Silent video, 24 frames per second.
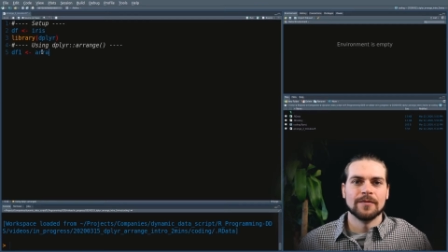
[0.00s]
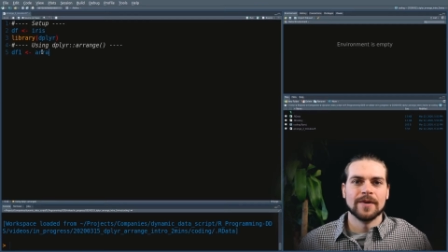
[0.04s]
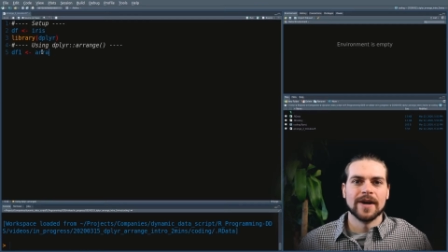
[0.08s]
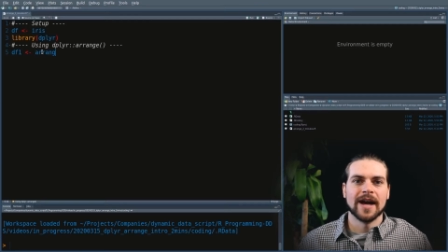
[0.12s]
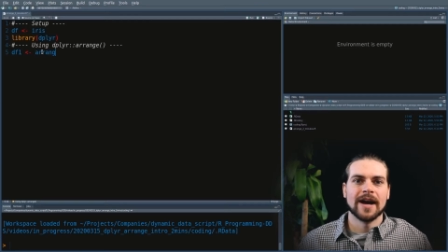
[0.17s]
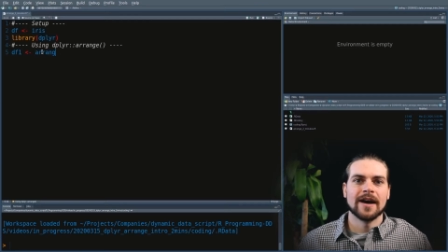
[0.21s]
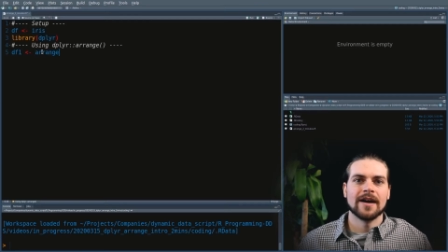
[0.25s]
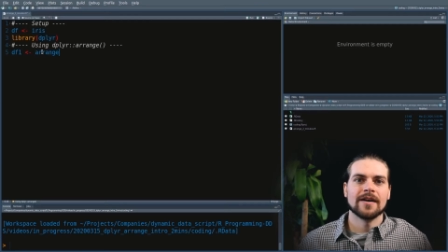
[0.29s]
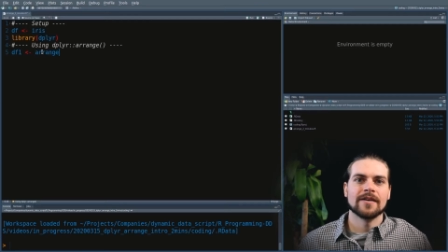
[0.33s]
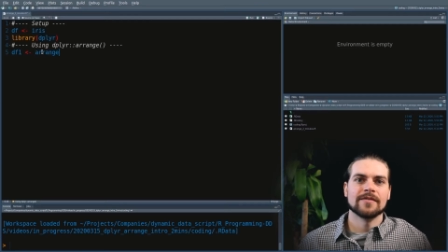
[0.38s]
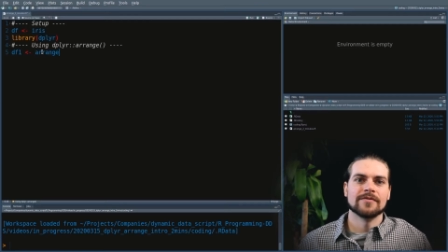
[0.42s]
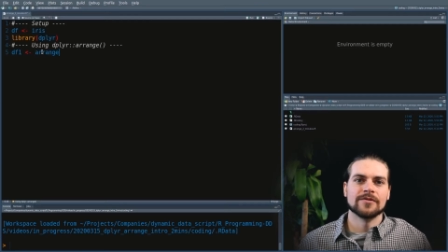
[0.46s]
we
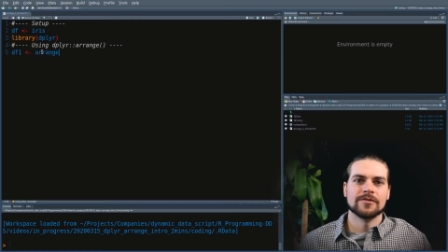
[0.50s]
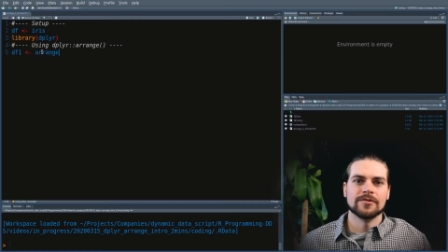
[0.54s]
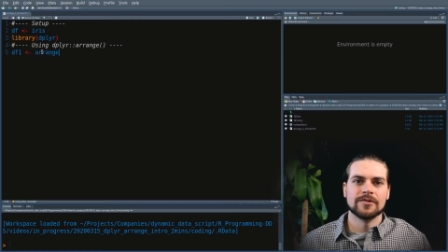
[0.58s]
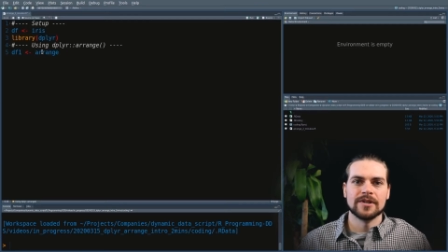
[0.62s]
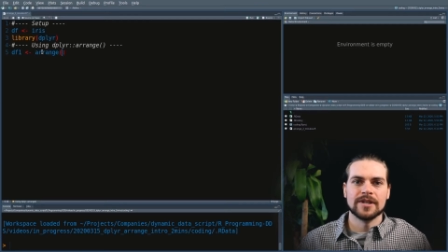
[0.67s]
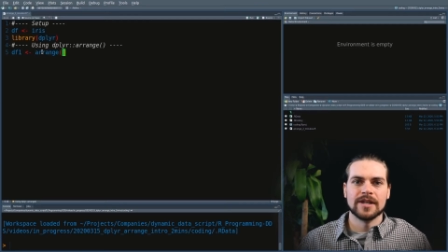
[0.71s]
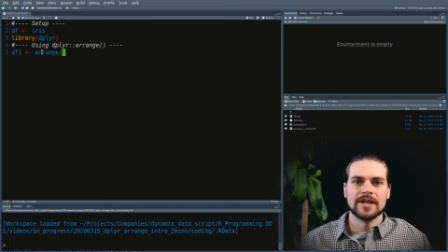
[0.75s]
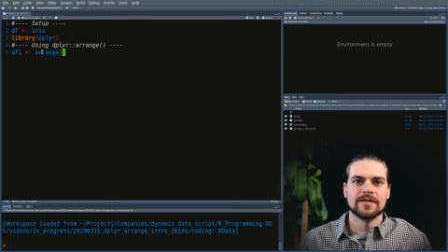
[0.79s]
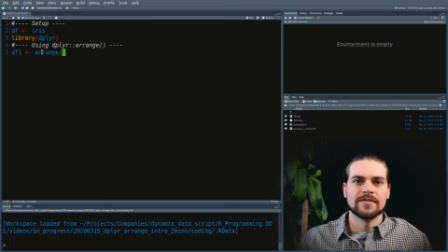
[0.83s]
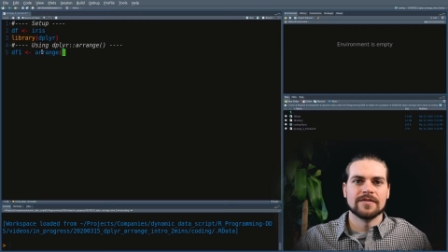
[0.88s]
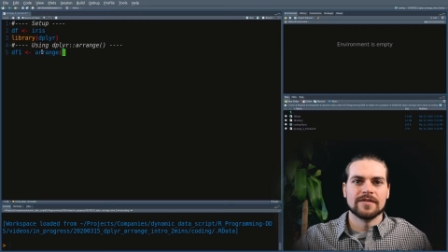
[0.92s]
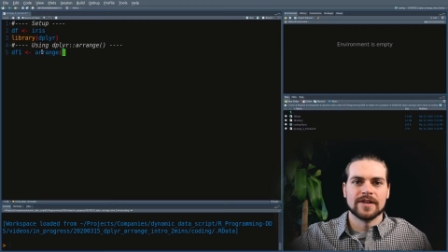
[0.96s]
have to
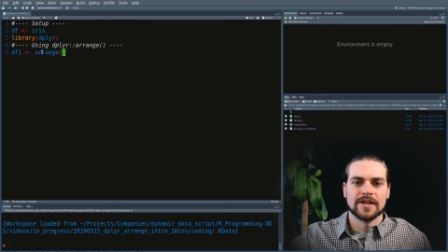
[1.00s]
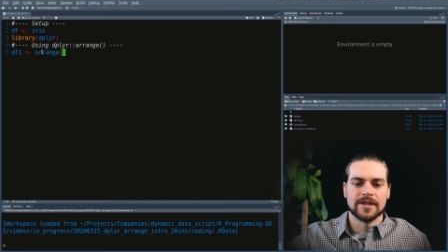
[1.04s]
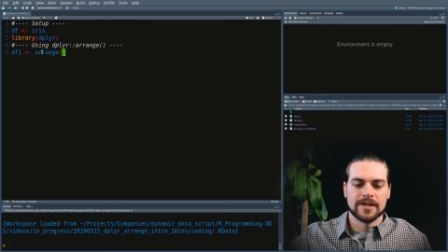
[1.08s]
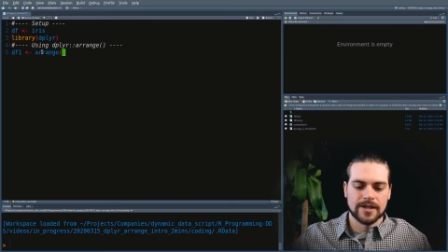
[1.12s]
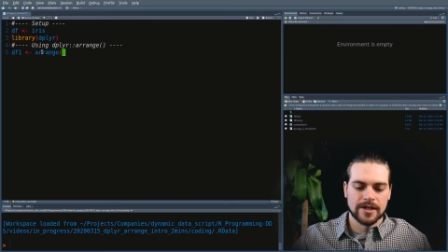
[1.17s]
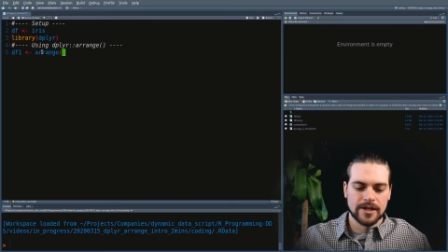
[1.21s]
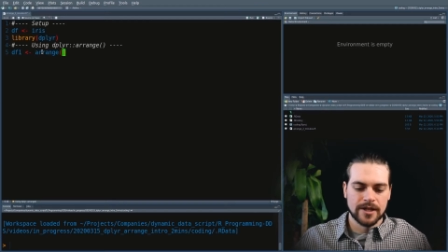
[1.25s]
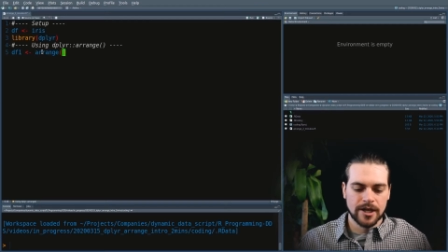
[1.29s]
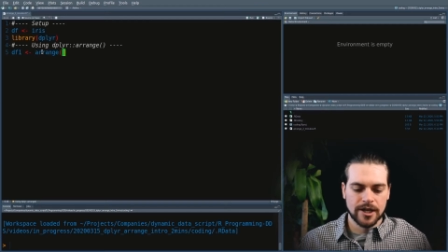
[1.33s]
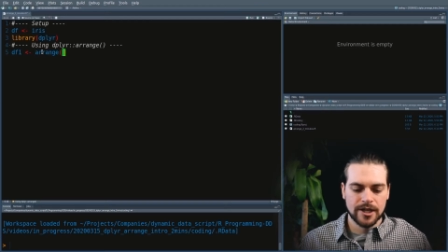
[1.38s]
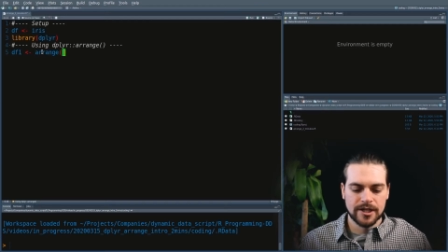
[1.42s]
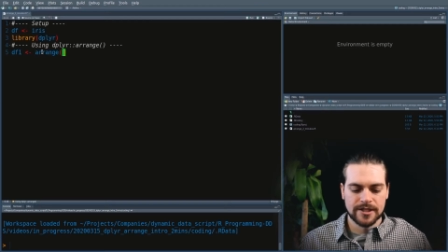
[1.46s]
give
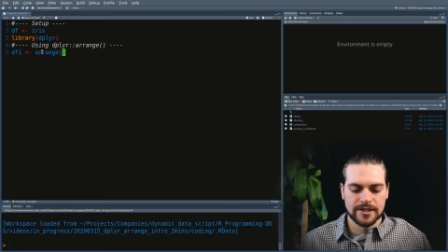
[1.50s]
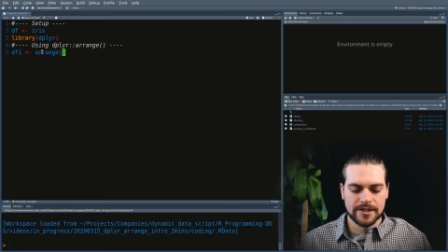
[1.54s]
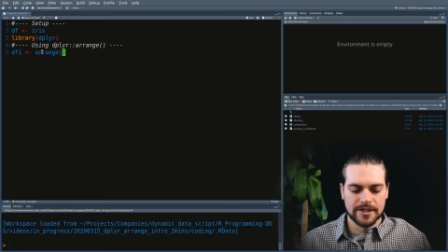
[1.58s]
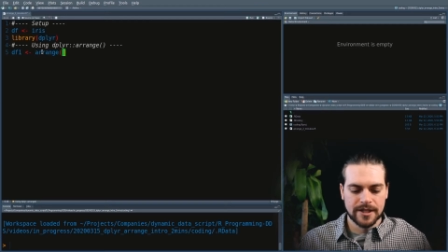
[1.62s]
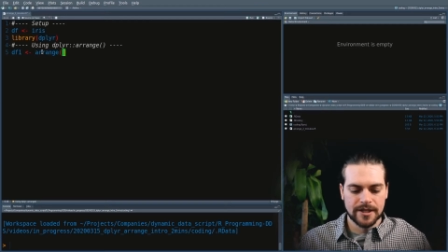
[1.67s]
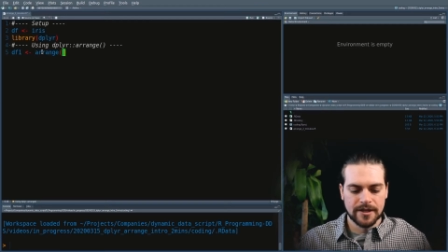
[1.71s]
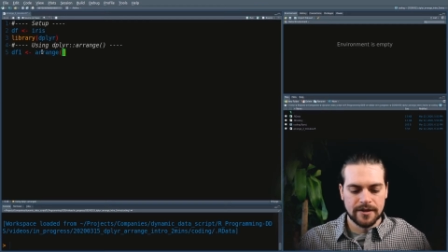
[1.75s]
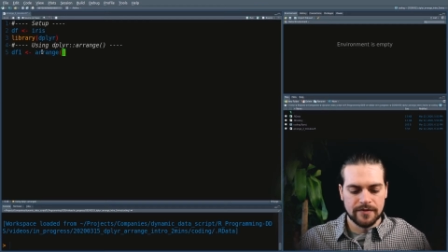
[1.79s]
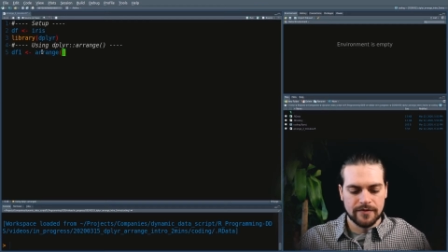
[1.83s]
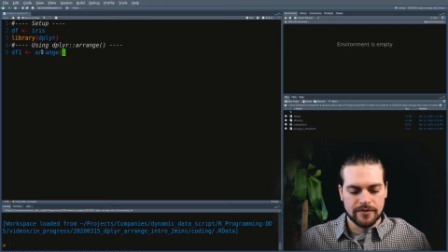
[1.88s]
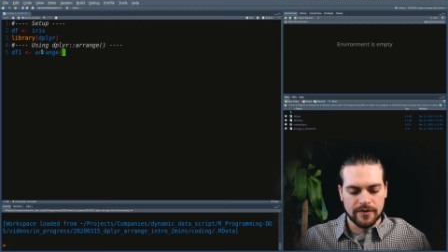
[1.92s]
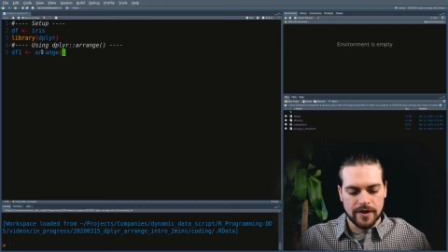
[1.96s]
it a
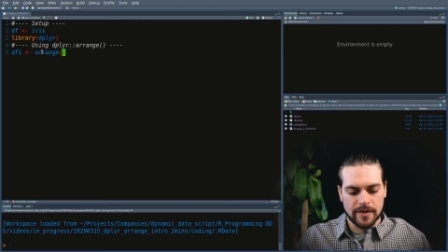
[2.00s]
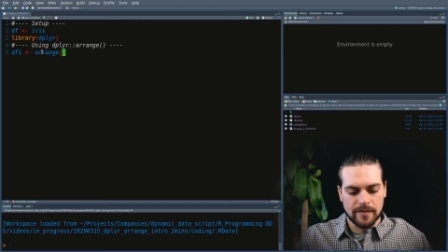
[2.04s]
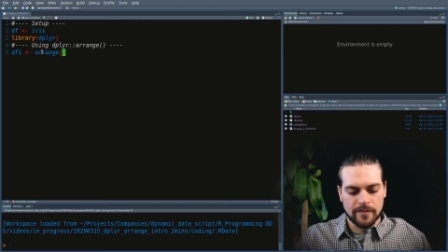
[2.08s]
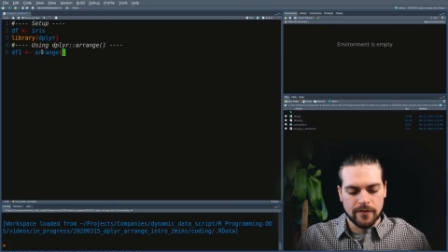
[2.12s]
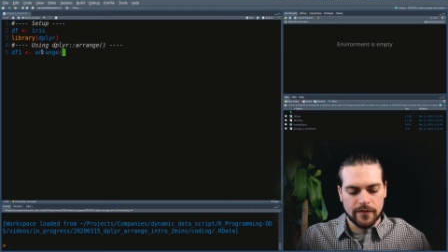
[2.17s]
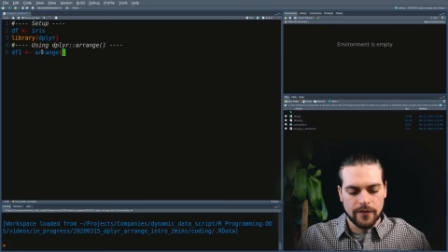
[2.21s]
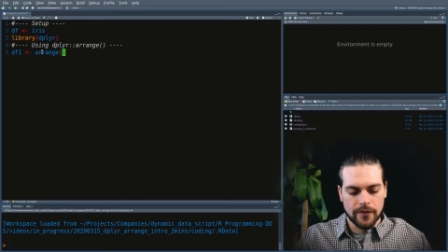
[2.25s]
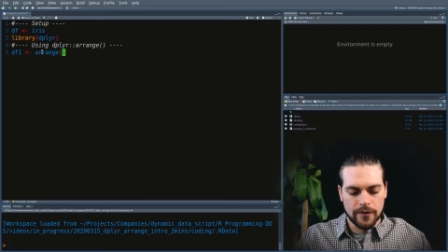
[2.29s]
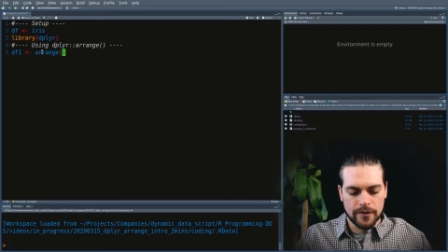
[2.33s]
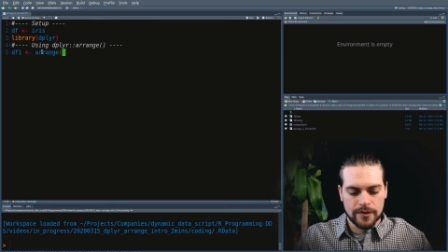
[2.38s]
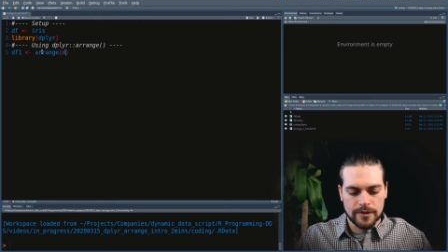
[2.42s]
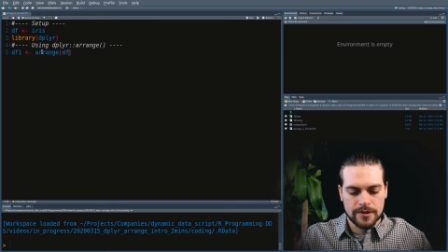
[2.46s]
data frame
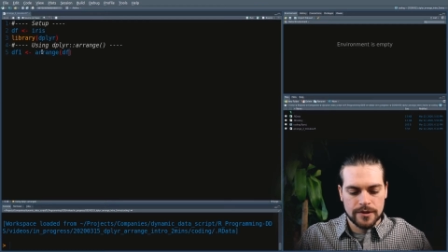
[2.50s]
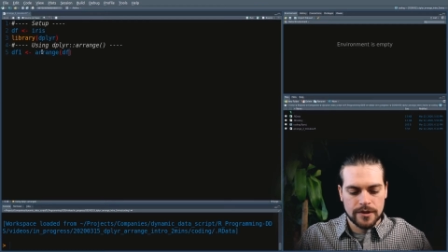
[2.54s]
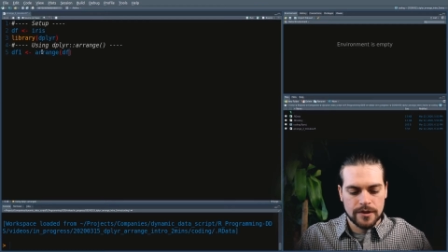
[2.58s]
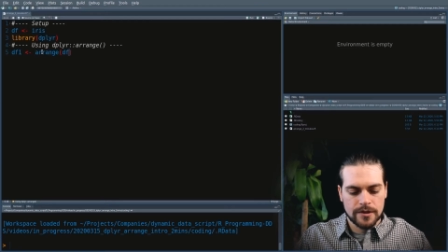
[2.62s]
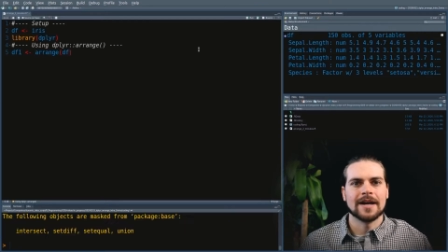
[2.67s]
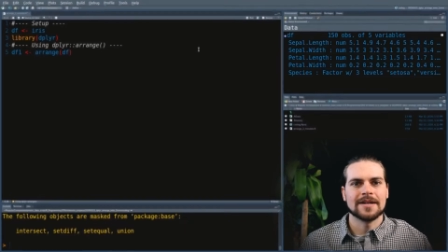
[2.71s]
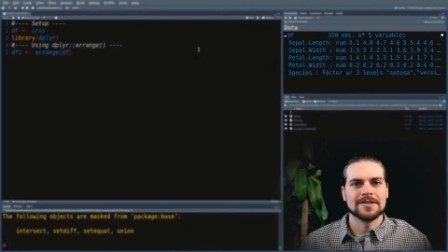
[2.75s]
first.